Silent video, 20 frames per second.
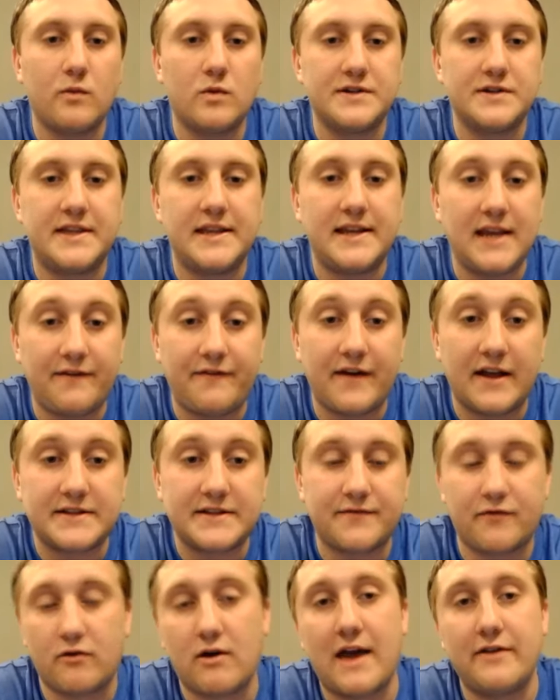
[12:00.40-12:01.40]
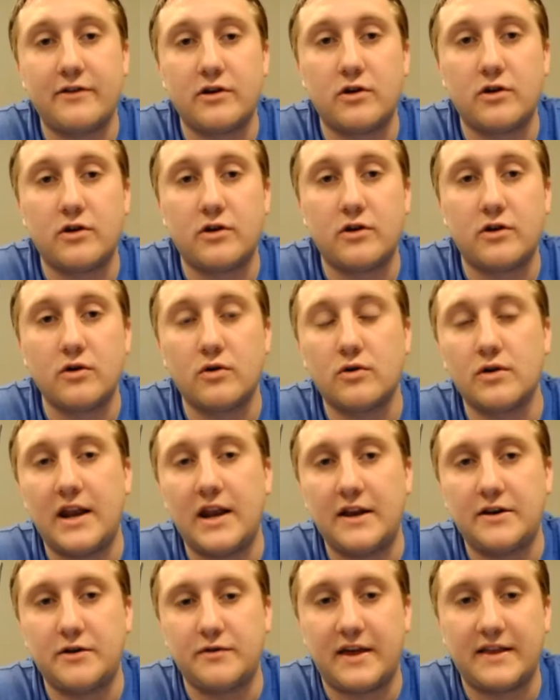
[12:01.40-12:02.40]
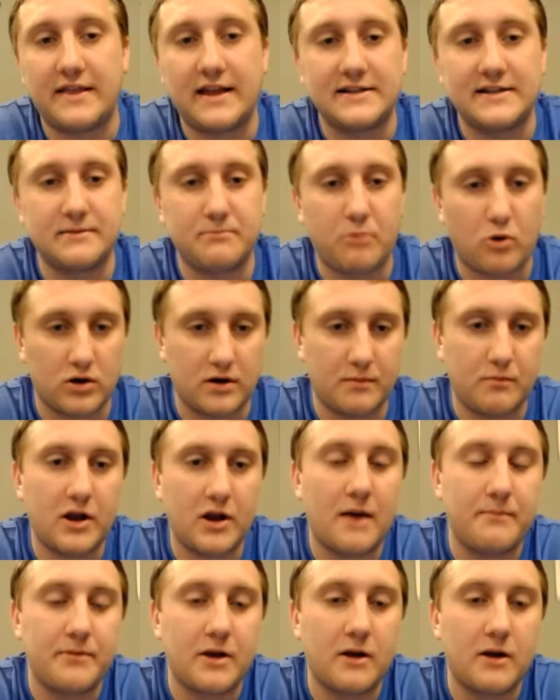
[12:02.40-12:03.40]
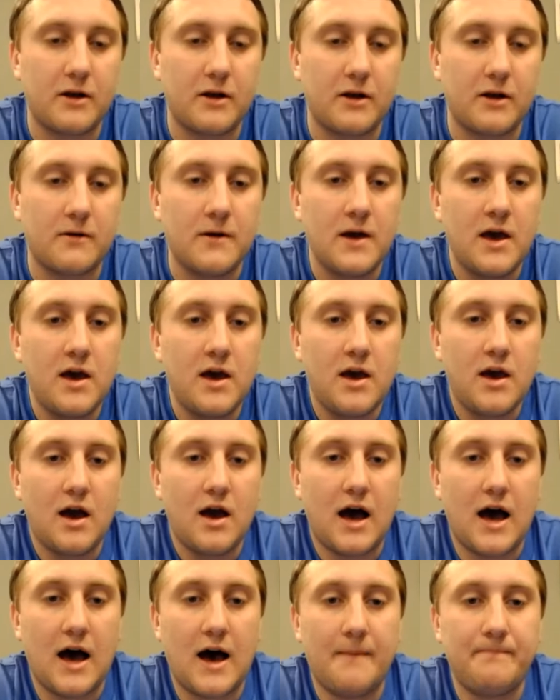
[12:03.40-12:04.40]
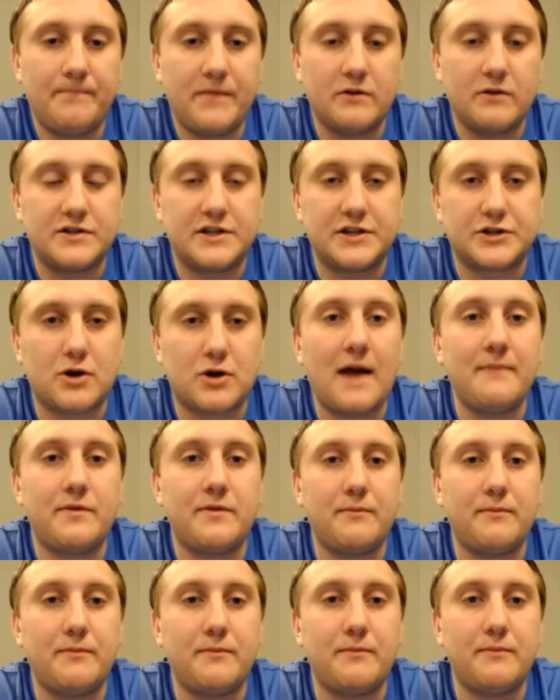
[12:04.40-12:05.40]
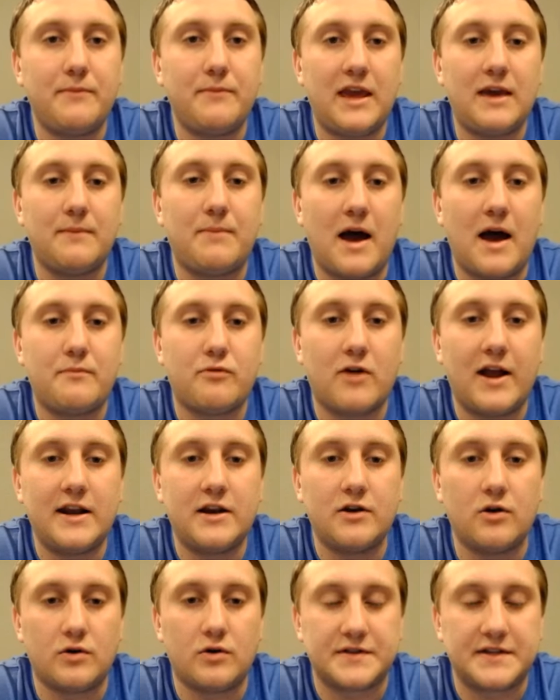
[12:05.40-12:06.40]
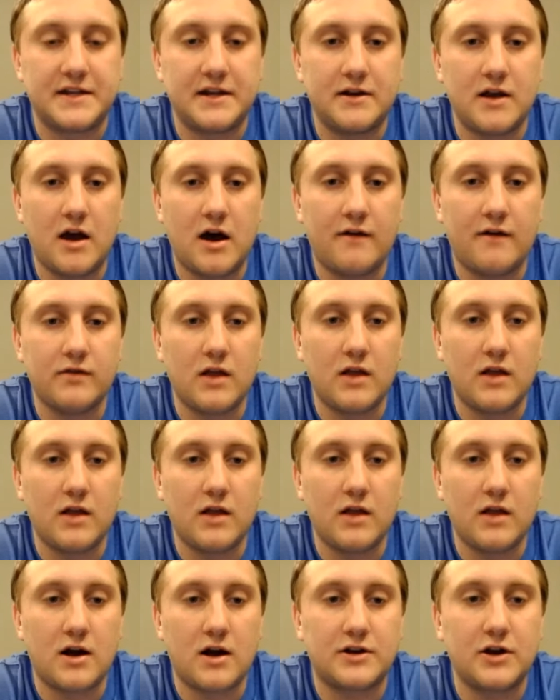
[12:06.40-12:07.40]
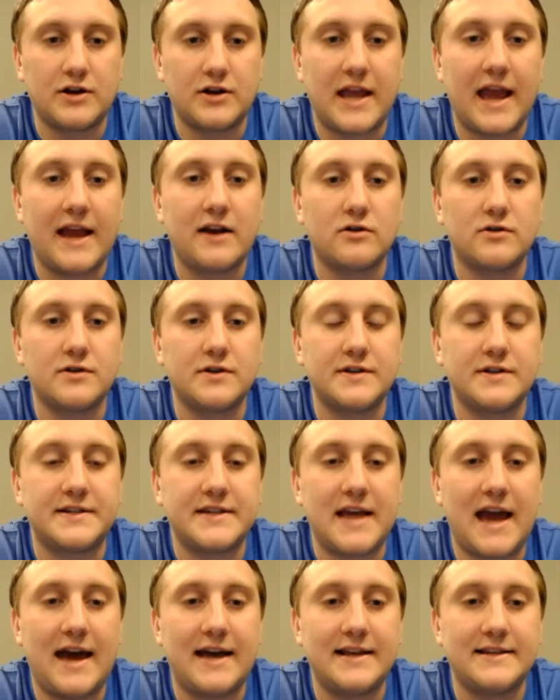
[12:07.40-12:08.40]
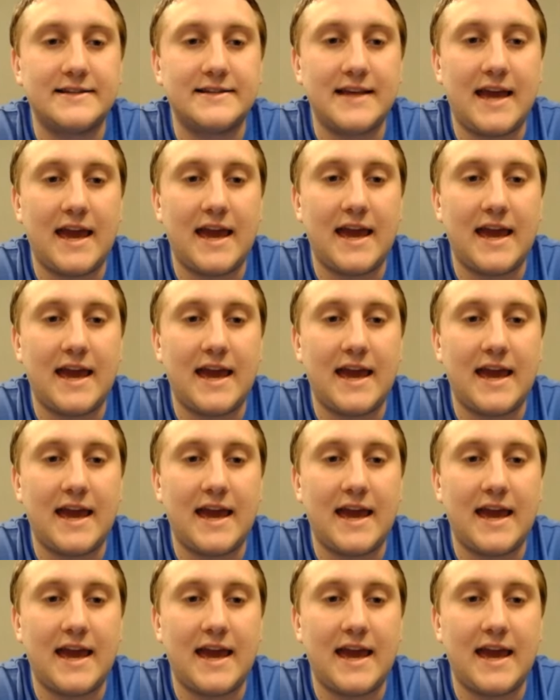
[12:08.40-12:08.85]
was the defense for Riley Kugel, and I do think that is important to bring up here. It was described to me by Brandon Olson of Locked On Gators as